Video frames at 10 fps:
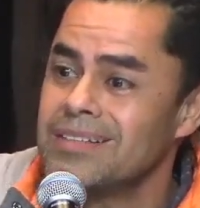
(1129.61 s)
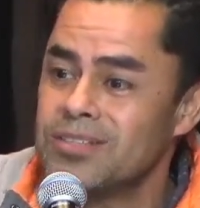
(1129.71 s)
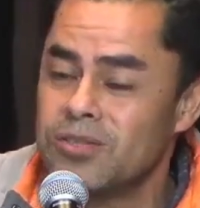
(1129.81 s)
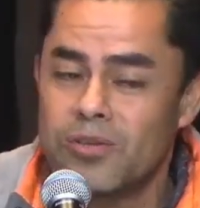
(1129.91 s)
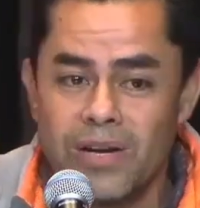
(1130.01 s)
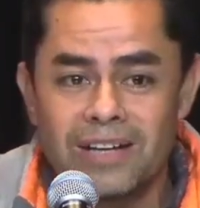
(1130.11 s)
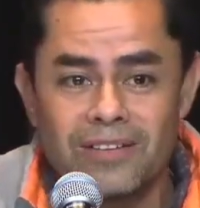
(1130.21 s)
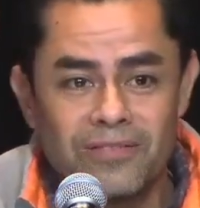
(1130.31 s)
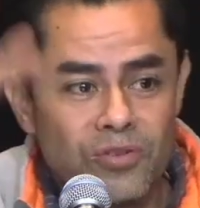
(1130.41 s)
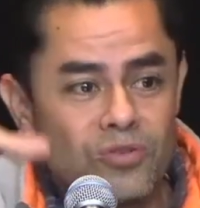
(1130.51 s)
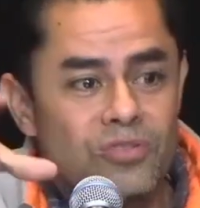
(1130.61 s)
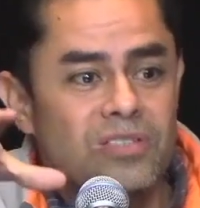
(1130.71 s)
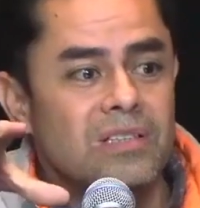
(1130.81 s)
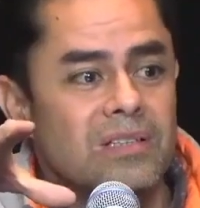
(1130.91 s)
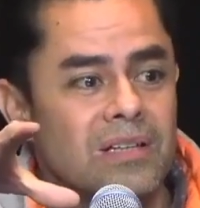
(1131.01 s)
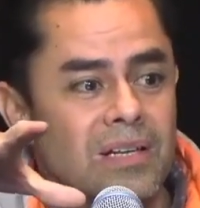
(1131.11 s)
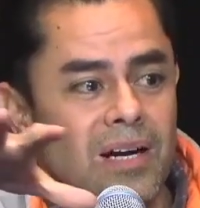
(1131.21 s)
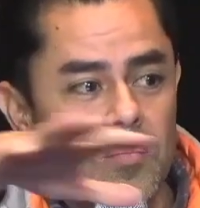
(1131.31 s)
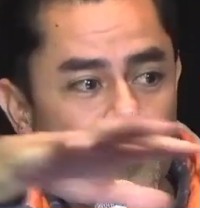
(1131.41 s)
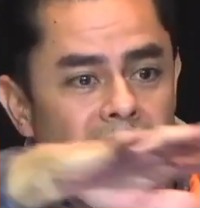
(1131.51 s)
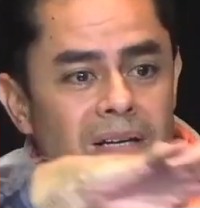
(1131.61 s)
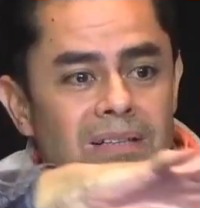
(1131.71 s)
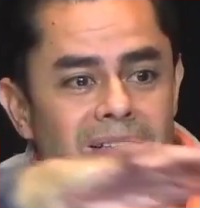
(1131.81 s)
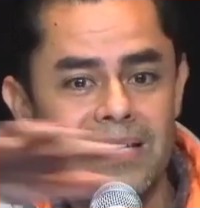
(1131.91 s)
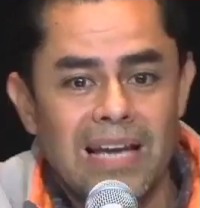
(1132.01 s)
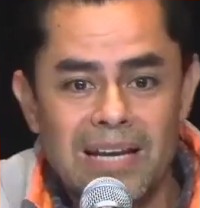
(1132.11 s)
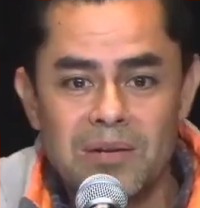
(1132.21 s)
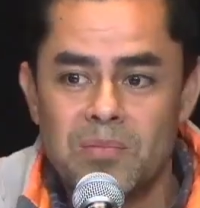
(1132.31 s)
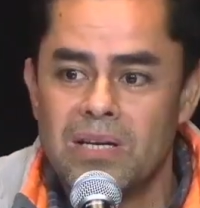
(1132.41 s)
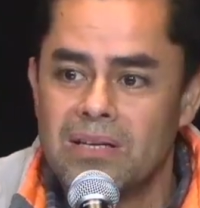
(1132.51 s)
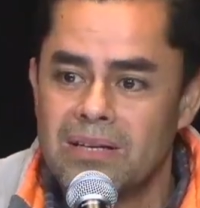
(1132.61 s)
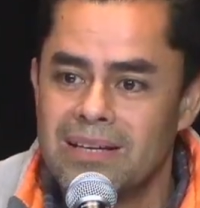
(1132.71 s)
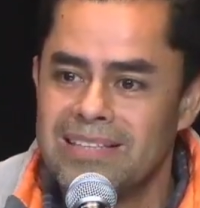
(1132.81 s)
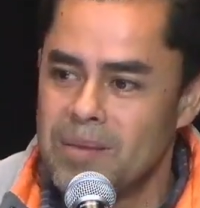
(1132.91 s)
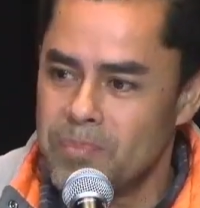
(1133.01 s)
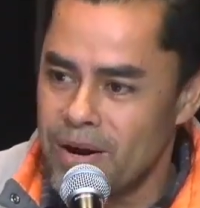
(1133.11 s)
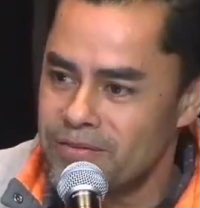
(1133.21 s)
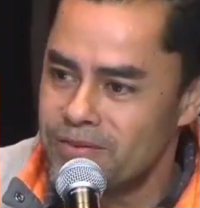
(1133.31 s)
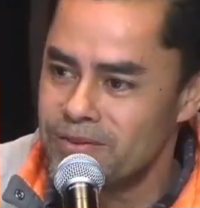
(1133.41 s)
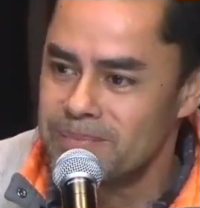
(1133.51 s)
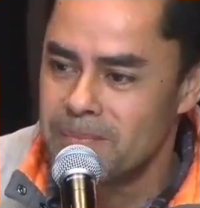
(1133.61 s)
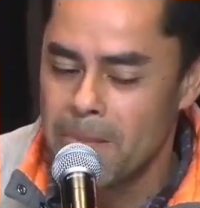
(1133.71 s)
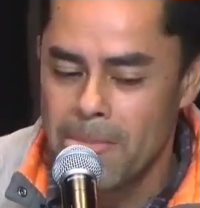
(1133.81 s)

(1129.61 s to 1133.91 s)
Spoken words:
to create confusion among the enemy. Isn't that powerful?